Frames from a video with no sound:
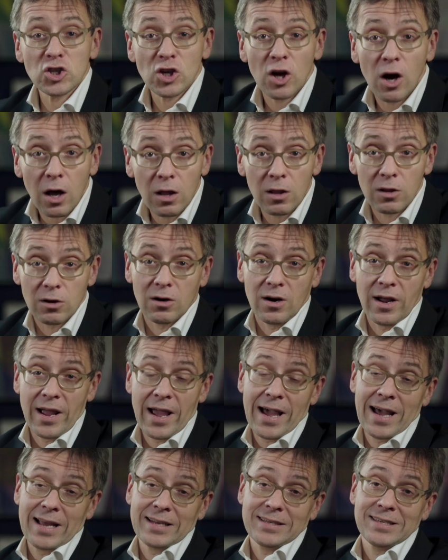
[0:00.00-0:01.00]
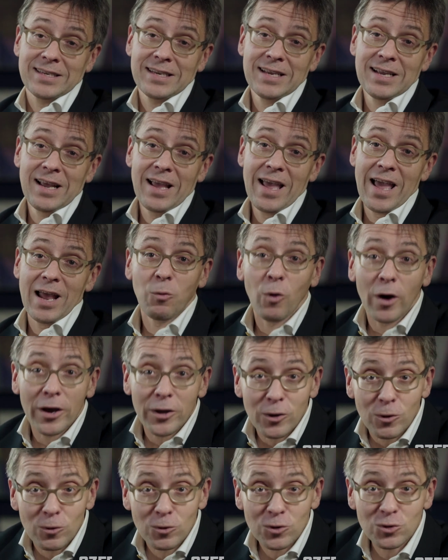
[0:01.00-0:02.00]
scholar at
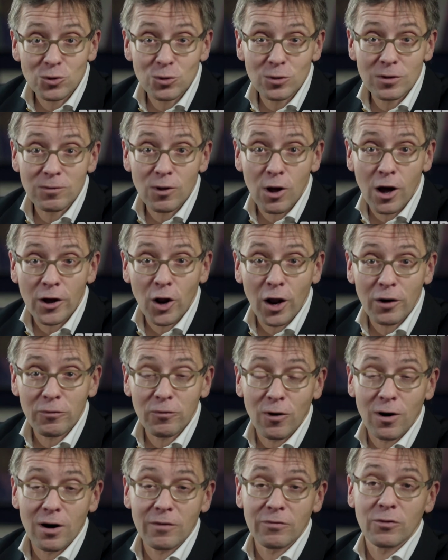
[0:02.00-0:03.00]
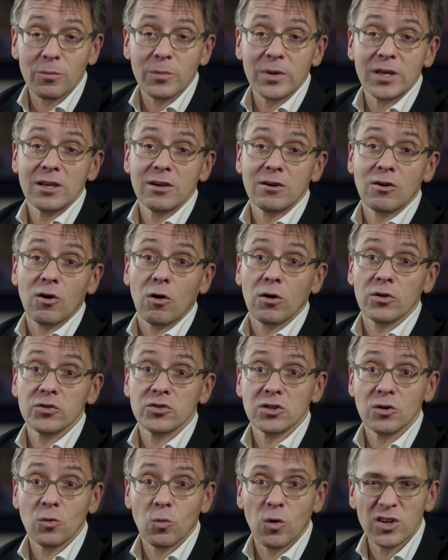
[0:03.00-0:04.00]
NYU School of Law, not far from here,
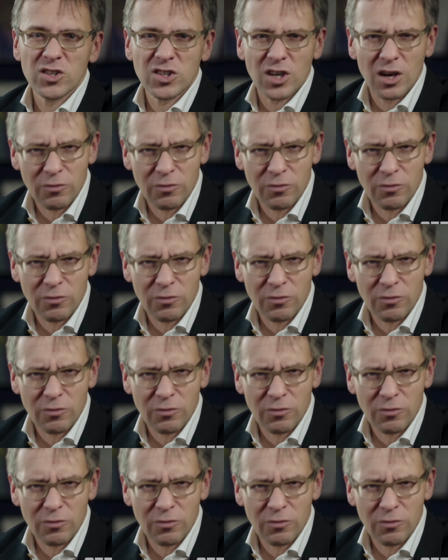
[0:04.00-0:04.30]
also was,